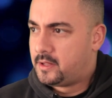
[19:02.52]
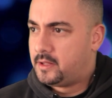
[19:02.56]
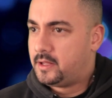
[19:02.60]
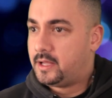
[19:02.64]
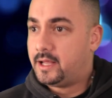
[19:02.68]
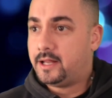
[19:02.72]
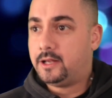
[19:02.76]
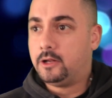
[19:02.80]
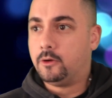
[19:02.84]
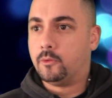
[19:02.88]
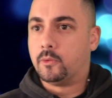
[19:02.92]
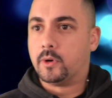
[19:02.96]

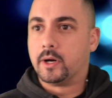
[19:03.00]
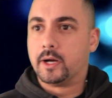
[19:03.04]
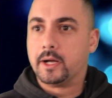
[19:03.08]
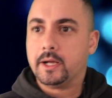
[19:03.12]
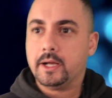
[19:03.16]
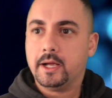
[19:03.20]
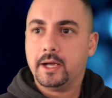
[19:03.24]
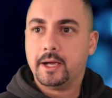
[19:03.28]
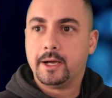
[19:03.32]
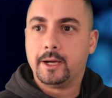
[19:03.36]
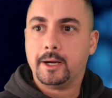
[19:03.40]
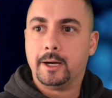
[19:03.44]

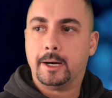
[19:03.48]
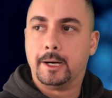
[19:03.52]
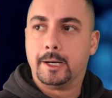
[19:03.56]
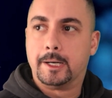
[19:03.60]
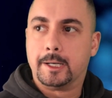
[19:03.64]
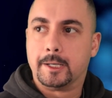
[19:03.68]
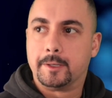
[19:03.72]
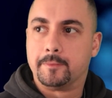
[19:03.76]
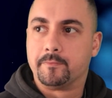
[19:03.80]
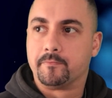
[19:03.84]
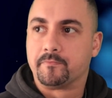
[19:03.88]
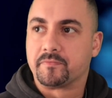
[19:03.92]
Anyway,
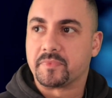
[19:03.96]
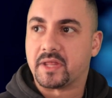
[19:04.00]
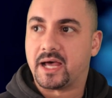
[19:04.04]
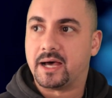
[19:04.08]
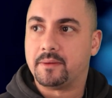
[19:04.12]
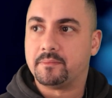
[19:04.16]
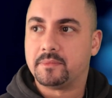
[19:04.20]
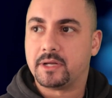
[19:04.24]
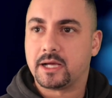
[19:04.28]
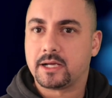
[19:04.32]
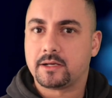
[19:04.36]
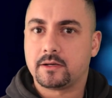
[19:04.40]
um,
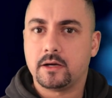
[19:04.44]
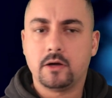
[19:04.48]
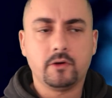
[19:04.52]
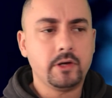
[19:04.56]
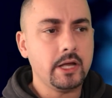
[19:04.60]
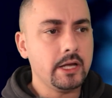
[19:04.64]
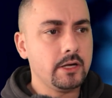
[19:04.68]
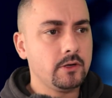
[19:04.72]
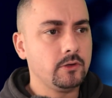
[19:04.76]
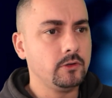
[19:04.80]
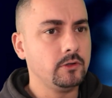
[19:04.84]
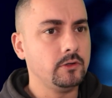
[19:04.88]
I'm like,
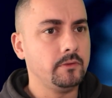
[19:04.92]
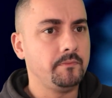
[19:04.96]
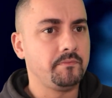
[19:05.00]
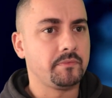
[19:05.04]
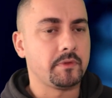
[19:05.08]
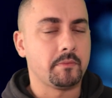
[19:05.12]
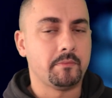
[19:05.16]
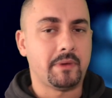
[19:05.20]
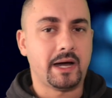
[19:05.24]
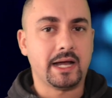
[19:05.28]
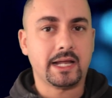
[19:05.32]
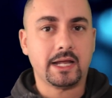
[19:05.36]
okay, cool.
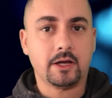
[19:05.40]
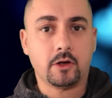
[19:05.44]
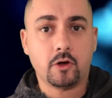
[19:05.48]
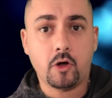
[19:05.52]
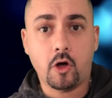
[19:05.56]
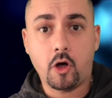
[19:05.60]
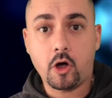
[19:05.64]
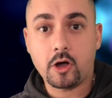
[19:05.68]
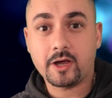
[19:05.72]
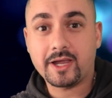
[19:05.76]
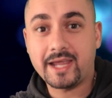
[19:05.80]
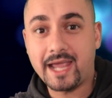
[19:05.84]
My
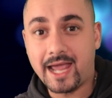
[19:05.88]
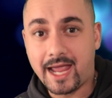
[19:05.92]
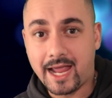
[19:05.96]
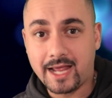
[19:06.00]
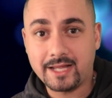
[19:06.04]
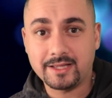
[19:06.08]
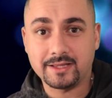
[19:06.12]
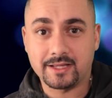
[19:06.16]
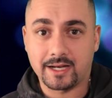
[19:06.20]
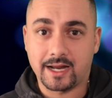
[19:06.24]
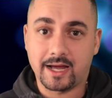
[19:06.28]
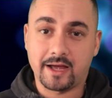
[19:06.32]
car
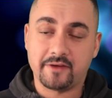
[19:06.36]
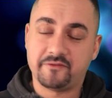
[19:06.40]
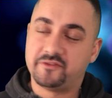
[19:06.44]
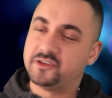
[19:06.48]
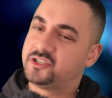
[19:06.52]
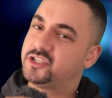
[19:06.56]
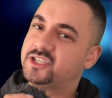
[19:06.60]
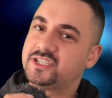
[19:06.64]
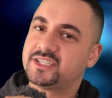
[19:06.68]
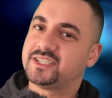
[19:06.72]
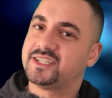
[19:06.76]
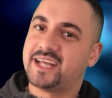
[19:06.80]
can drive,
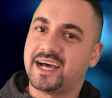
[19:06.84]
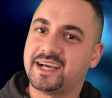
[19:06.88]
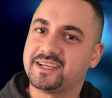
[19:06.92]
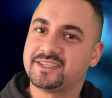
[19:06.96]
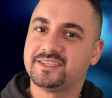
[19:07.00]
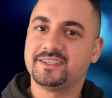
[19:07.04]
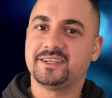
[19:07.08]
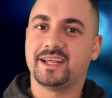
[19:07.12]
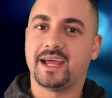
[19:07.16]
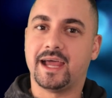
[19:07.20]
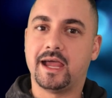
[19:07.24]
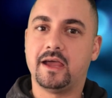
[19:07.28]
it just
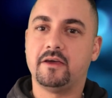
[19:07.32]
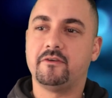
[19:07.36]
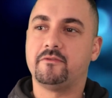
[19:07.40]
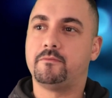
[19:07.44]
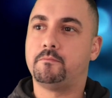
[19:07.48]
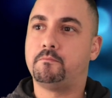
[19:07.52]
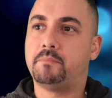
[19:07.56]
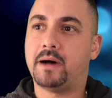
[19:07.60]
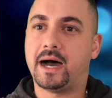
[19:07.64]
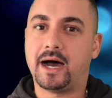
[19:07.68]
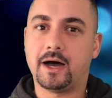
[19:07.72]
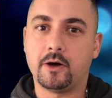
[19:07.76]
doesn't
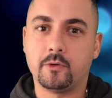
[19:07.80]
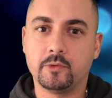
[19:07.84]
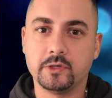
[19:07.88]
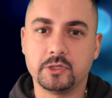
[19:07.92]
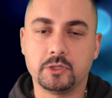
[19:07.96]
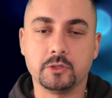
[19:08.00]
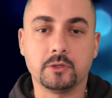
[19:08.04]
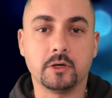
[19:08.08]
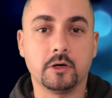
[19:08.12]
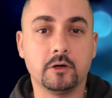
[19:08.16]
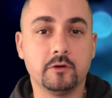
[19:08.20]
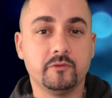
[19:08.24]
have power
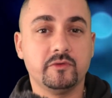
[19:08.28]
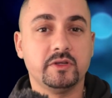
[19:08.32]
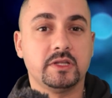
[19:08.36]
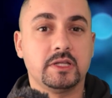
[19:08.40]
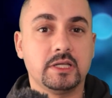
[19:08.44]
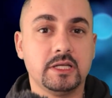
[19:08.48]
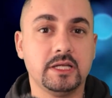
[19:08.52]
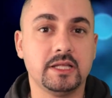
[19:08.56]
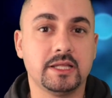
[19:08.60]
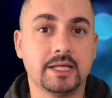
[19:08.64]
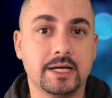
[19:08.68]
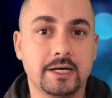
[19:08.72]
to go over
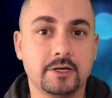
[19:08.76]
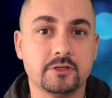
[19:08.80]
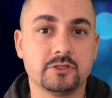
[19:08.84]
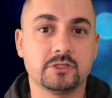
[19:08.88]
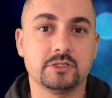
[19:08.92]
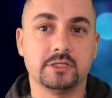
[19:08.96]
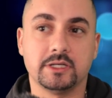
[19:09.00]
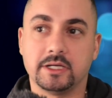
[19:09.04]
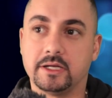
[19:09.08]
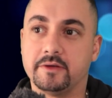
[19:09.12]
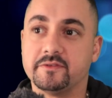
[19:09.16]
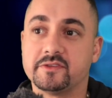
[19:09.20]

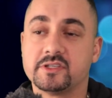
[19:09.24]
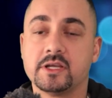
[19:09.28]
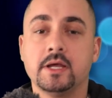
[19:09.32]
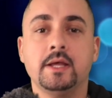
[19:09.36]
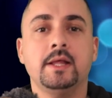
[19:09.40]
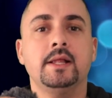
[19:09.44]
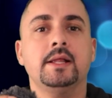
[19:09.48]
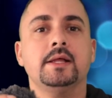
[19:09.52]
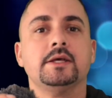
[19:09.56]
3,000 revs.